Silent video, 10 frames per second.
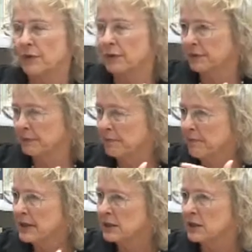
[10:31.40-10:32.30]
the
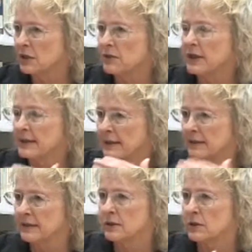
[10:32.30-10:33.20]
message that I
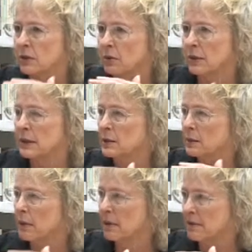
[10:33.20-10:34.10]
think this is a great
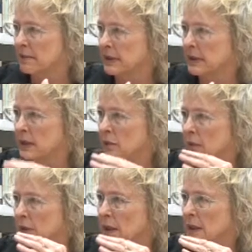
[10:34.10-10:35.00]
department and
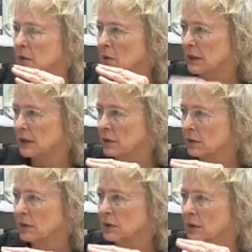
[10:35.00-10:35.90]
we're getting greater,
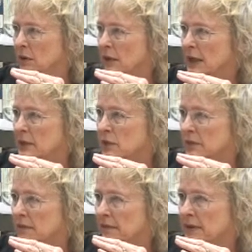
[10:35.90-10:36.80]

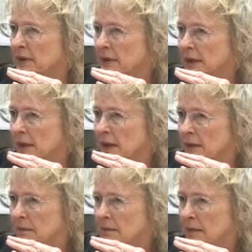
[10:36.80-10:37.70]
sort of
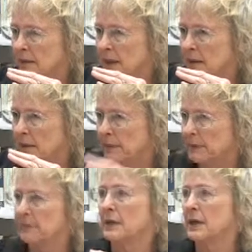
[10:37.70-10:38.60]
a
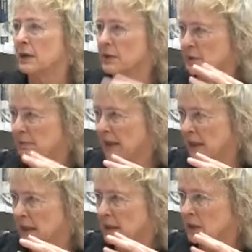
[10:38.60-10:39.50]
bit of the
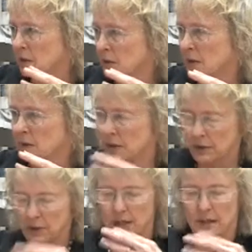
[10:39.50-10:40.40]
charismatic,
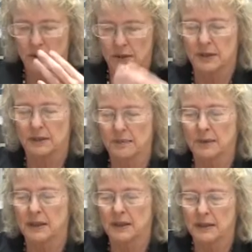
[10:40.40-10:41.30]
and trying to
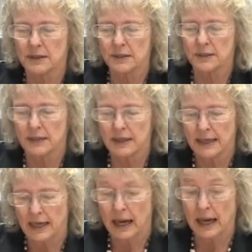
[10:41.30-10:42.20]
symbolize
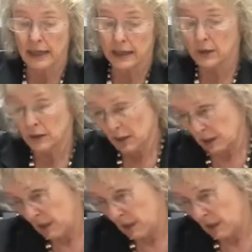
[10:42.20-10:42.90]
and